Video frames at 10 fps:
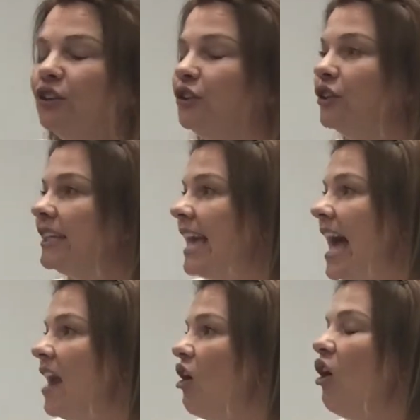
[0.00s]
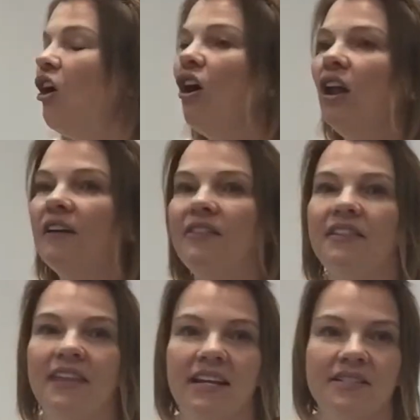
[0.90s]
Look at all of the
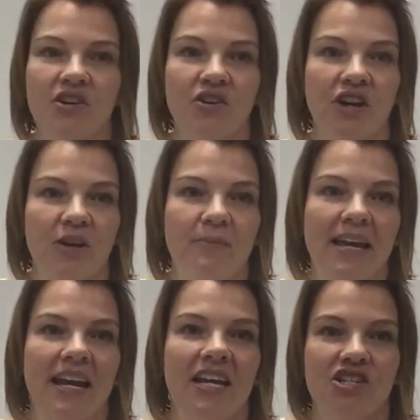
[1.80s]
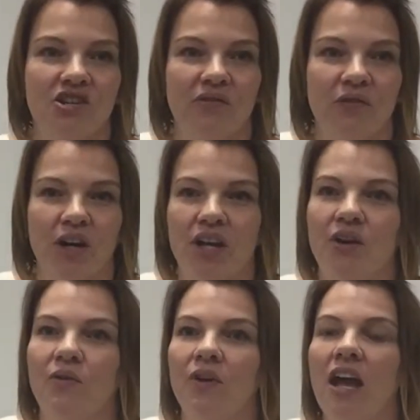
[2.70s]
things that are going to be an issue for
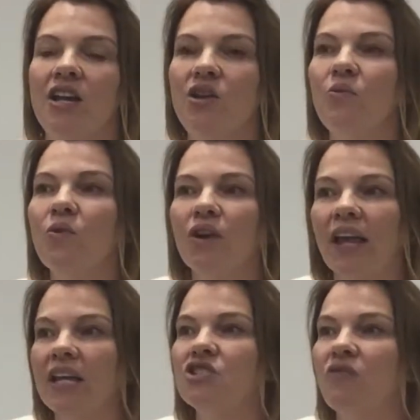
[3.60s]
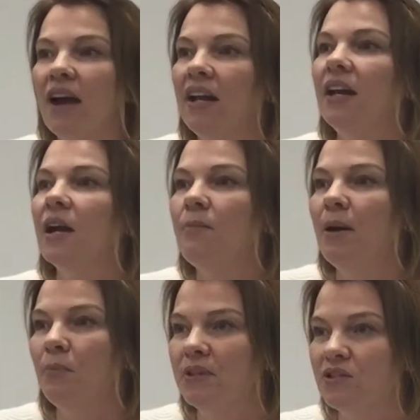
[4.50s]
you, and you work at trying to come
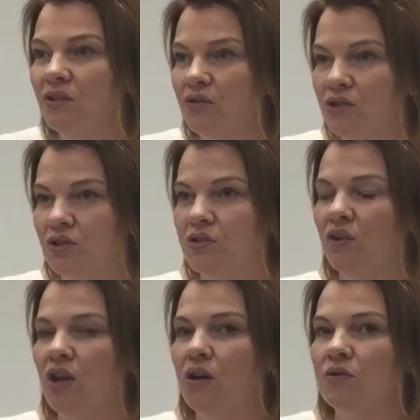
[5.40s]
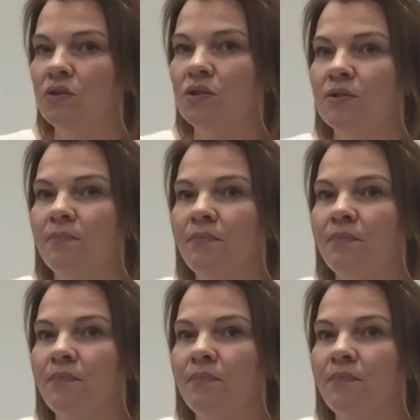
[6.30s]
up with solutions for those.